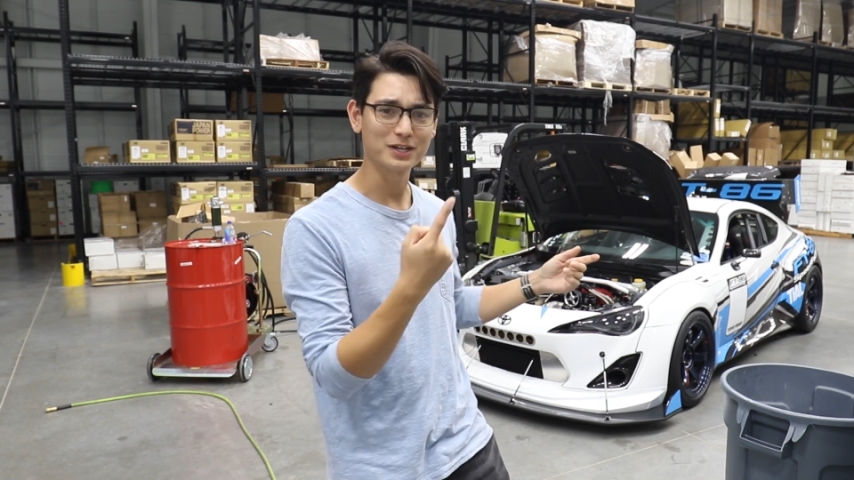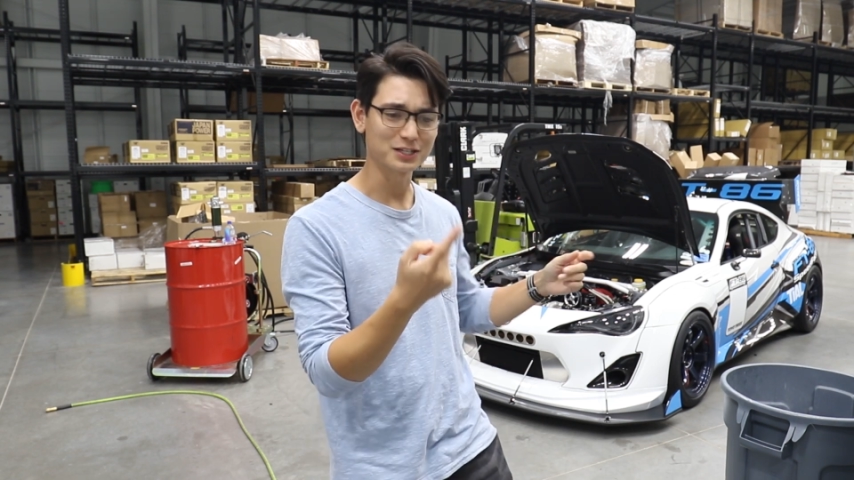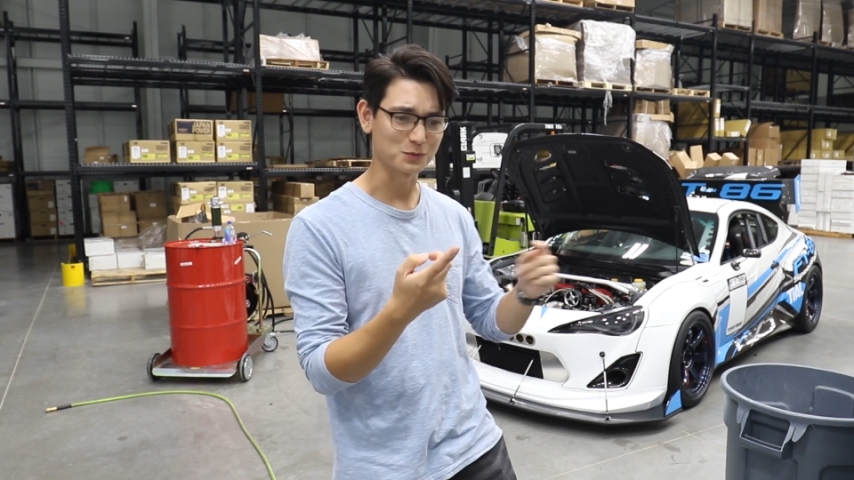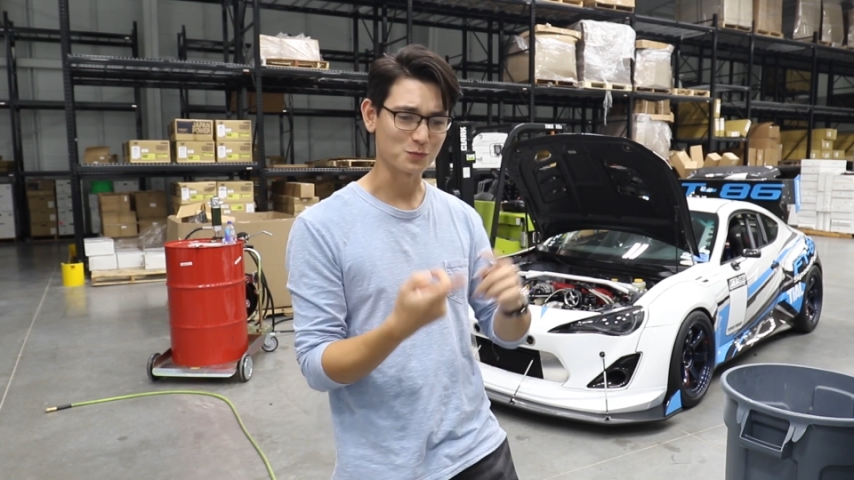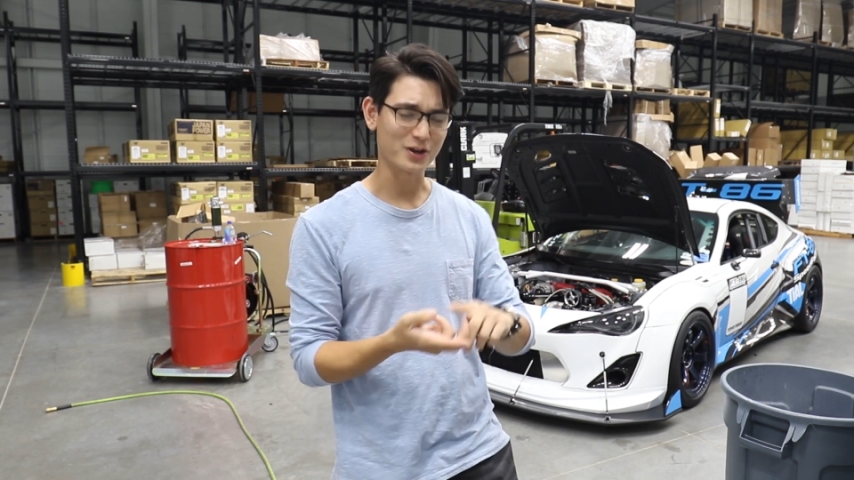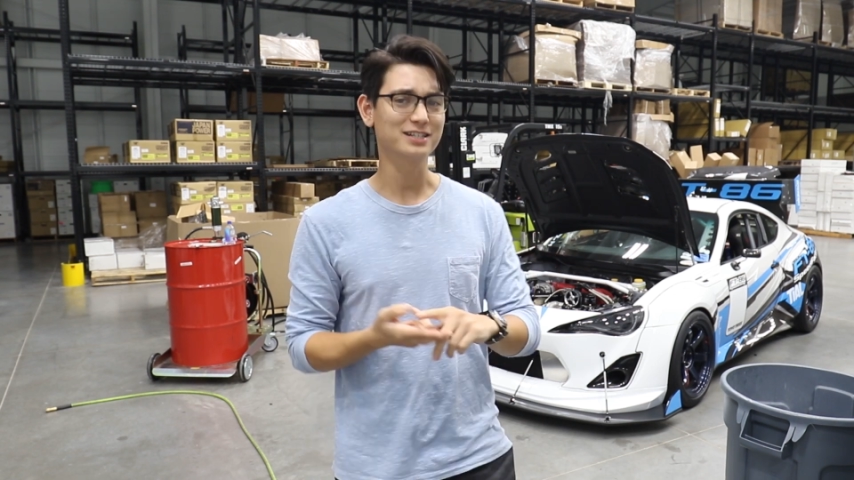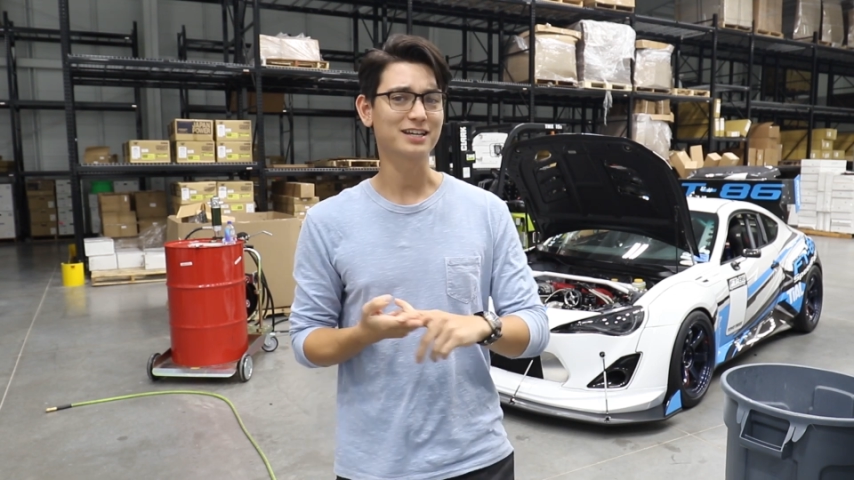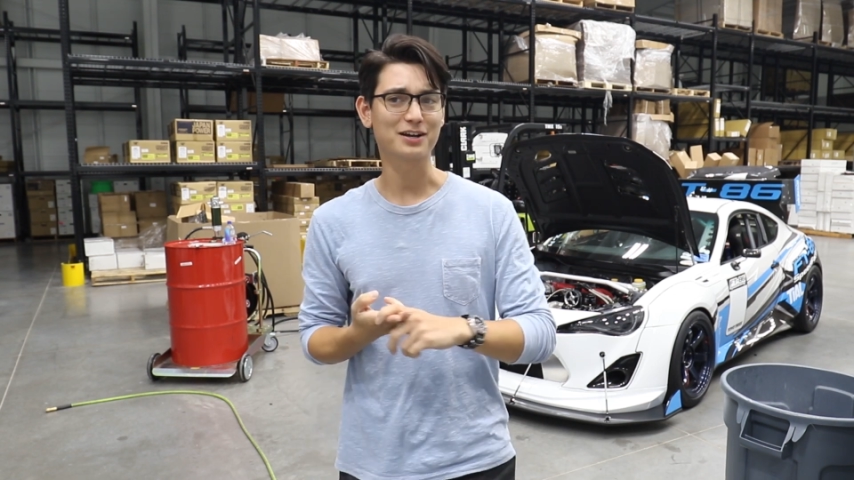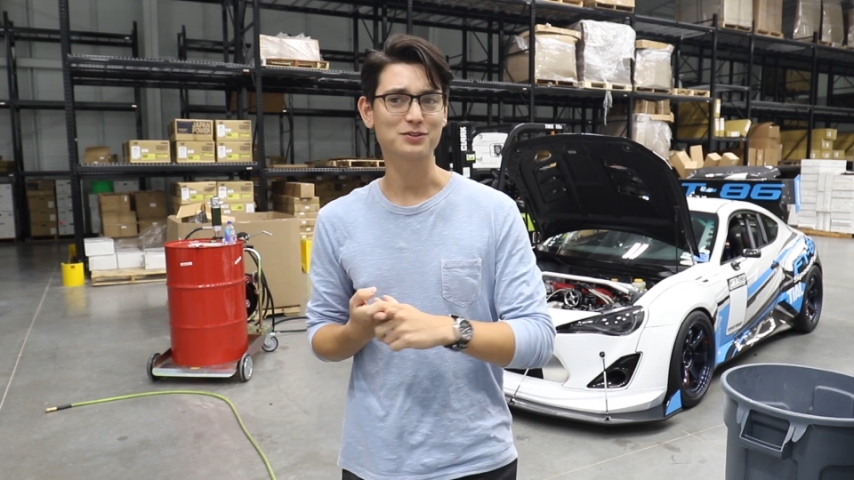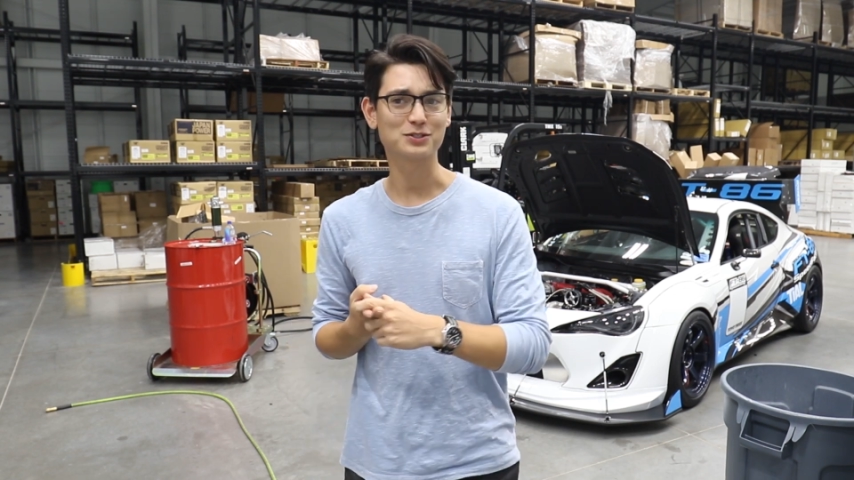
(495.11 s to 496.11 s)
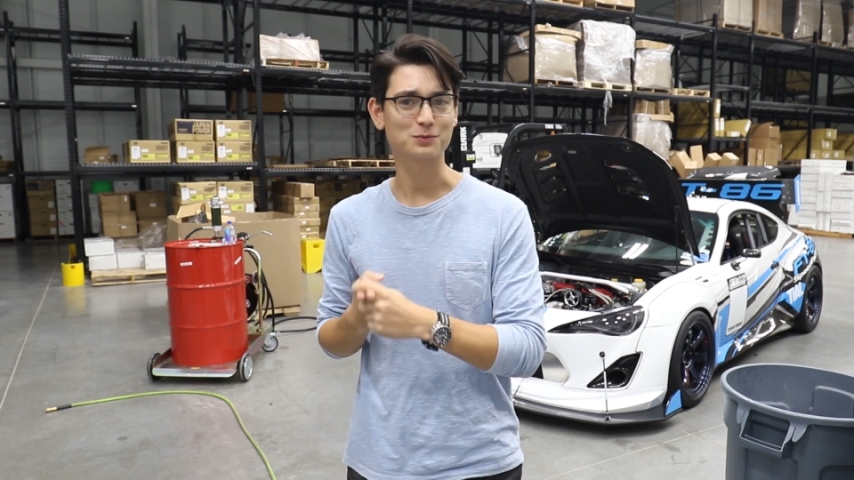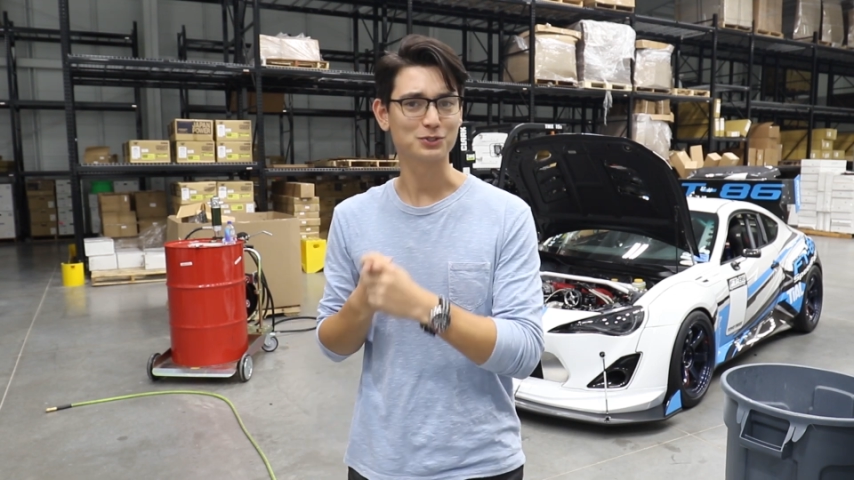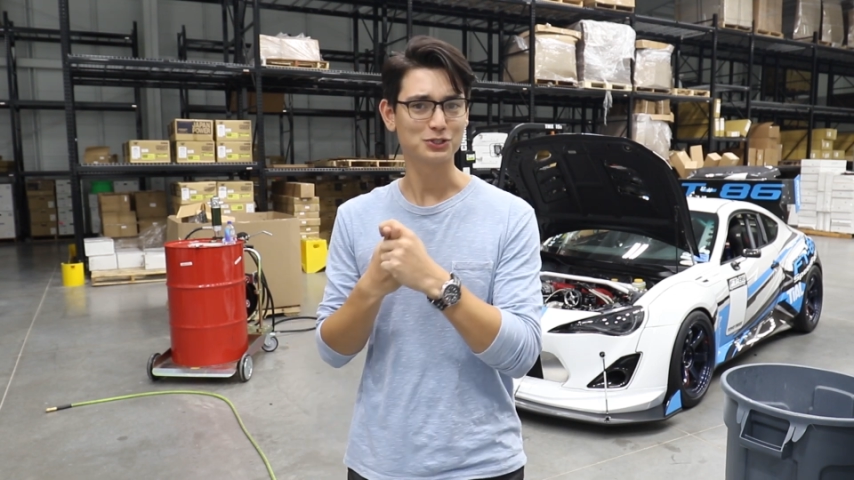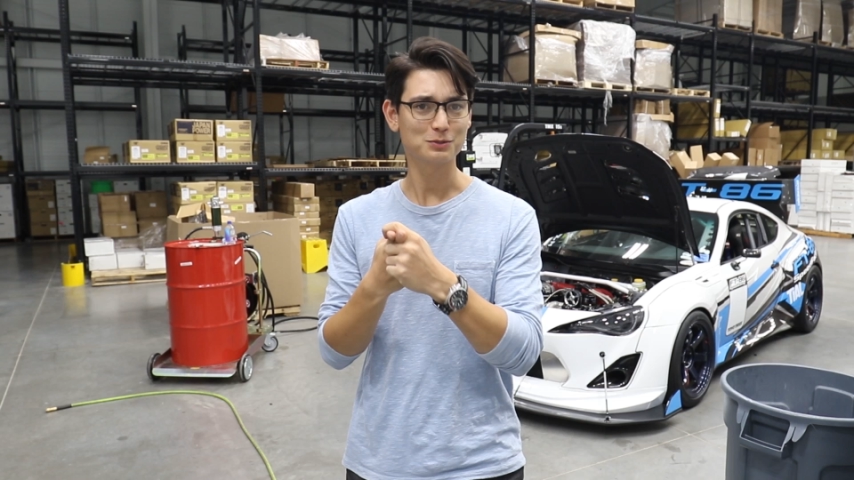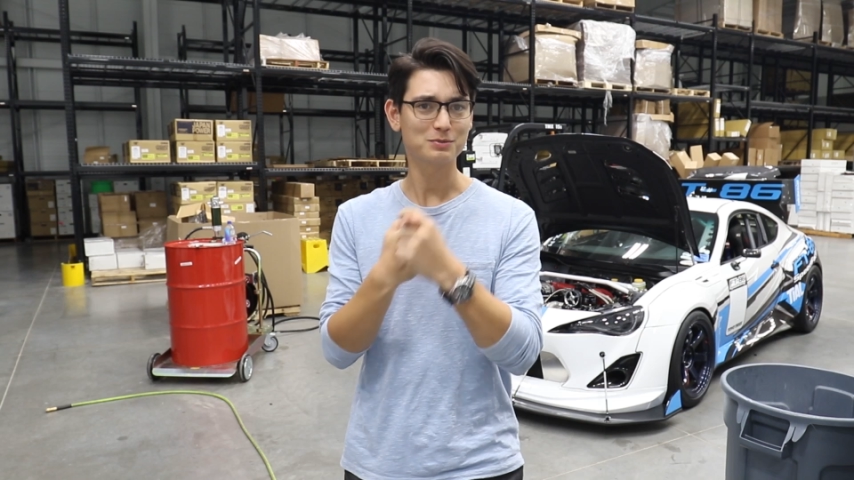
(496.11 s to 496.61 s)
We got some rain tires, so
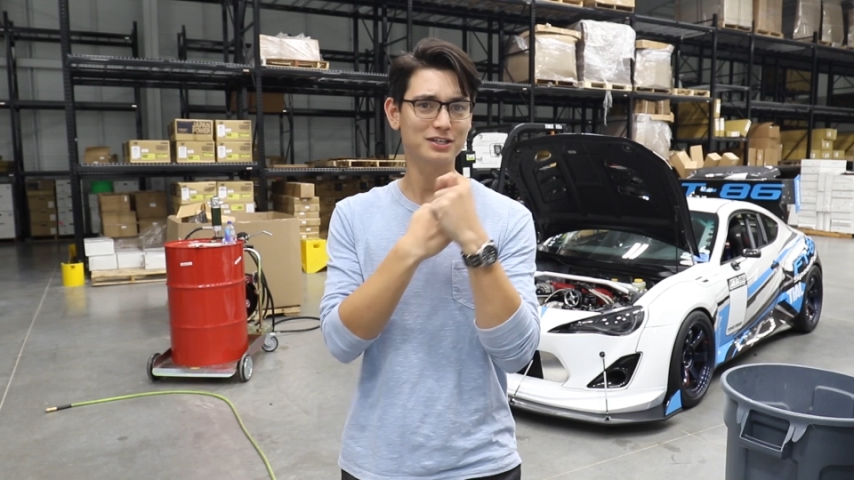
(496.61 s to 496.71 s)
we should